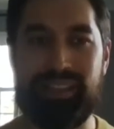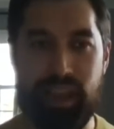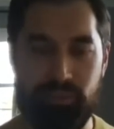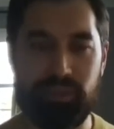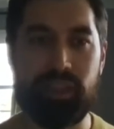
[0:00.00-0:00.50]

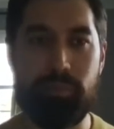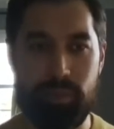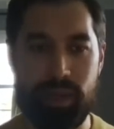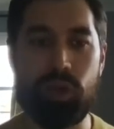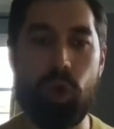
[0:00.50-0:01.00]
definitely
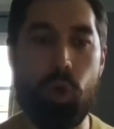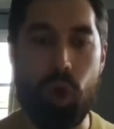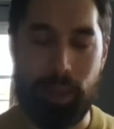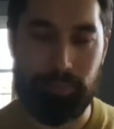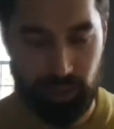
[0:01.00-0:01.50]
been
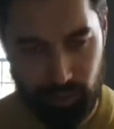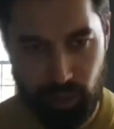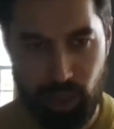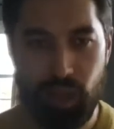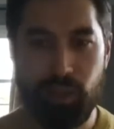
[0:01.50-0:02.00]
co-opted
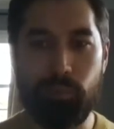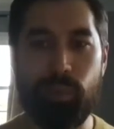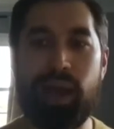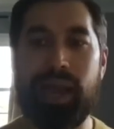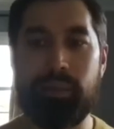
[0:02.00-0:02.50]

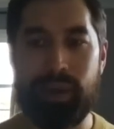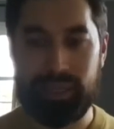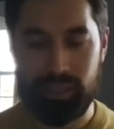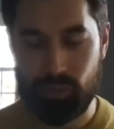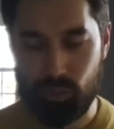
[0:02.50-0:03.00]
by
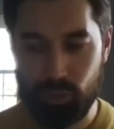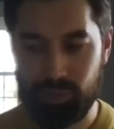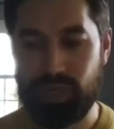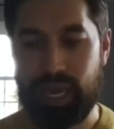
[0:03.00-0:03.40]
these groups.